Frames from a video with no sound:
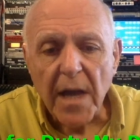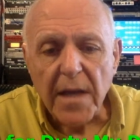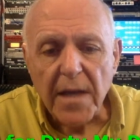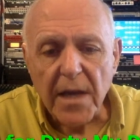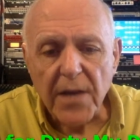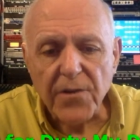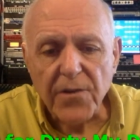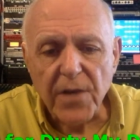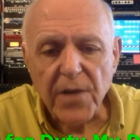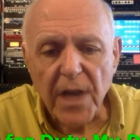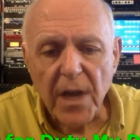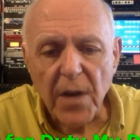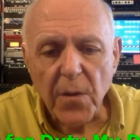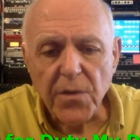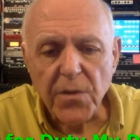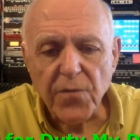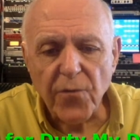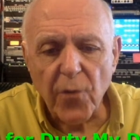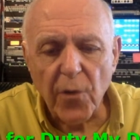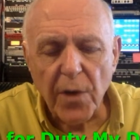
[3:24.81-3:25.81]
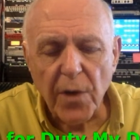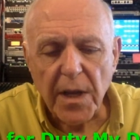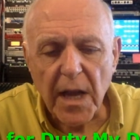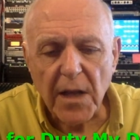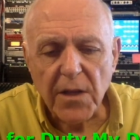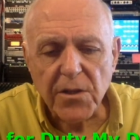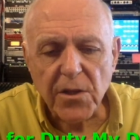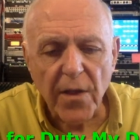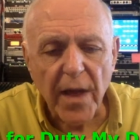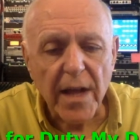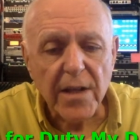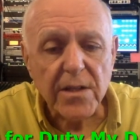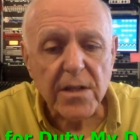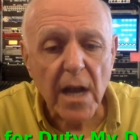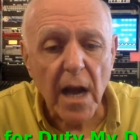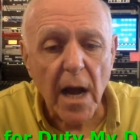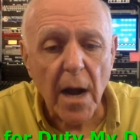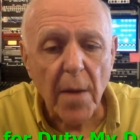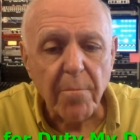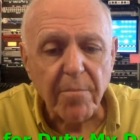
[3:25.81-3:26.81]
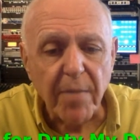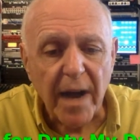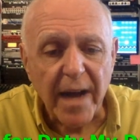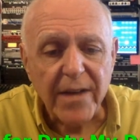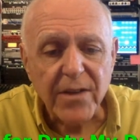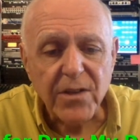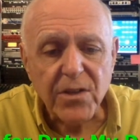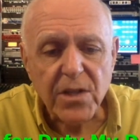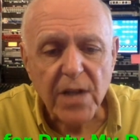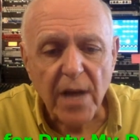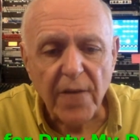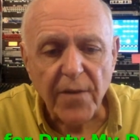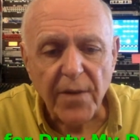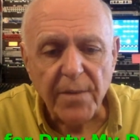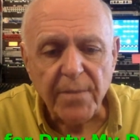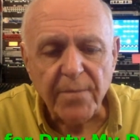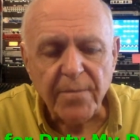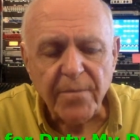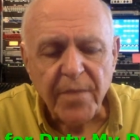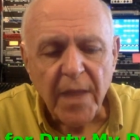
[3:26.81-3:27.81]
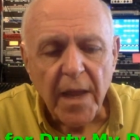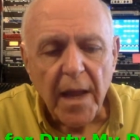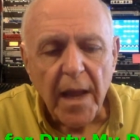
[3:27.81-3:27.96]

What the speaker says: Yesterday it was 48, so that's up by 7.